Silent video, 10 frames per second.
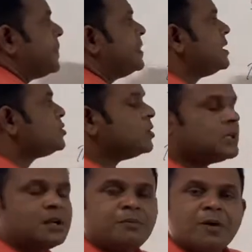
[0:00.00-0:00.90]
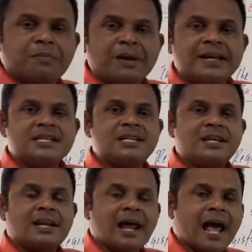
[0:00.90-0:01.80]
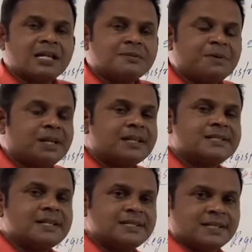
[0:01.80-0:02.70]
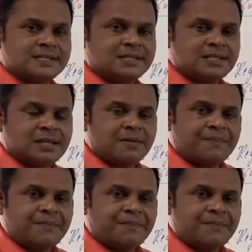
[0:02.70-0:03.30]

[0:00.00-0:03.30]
the total population as per the census,